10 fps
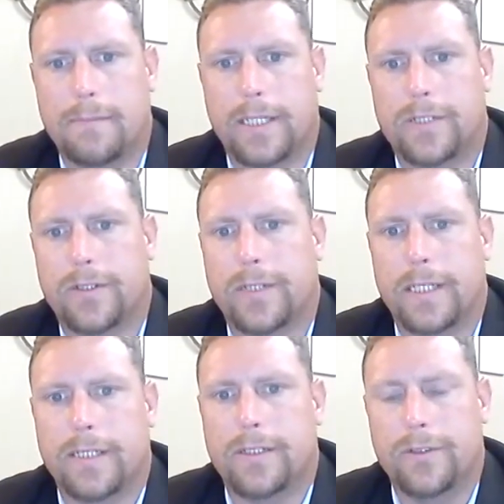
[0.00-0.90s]
Make sure
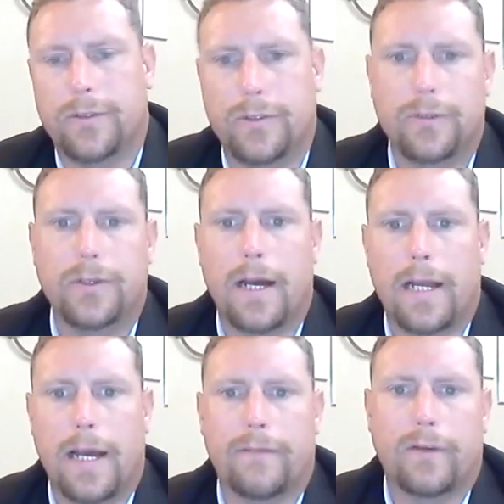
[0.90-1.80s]
that you do
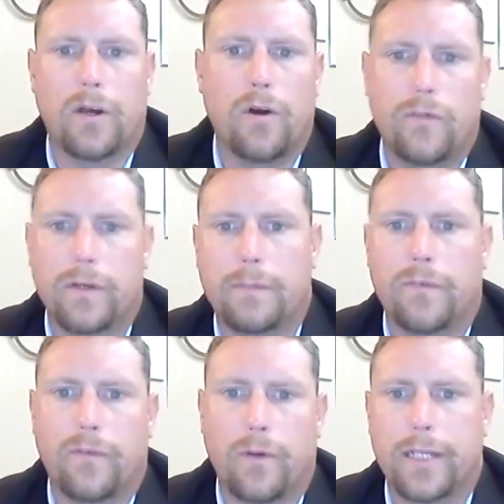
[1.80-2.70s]
not have COVID
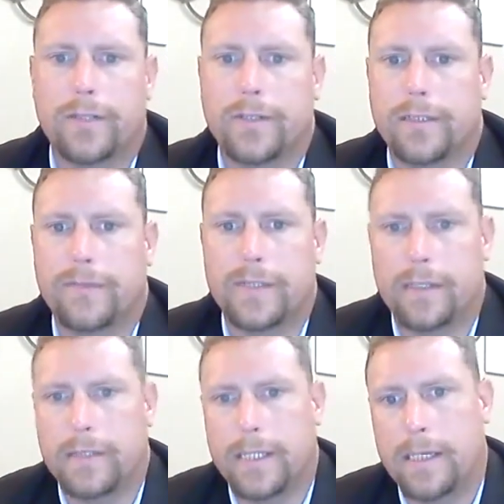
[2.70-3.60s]
before entering the
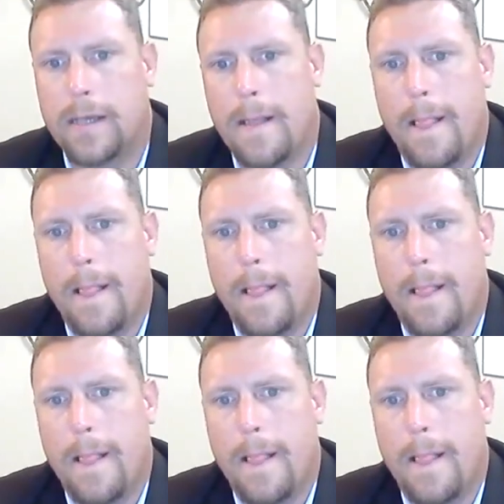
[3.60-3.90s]
facility.